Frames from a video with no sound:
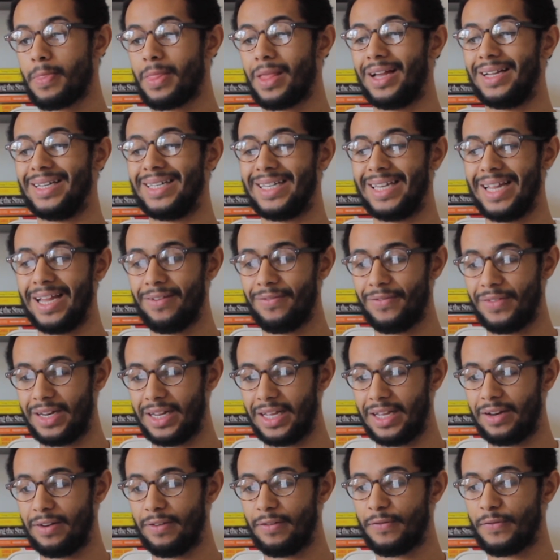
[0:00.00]
a
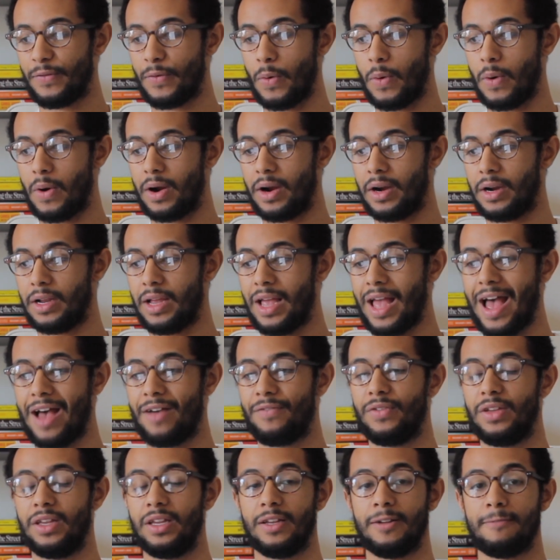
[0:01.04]
dividend for
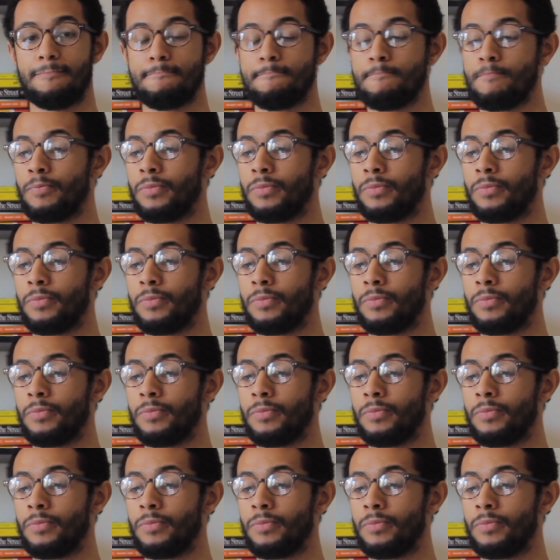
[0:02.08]
having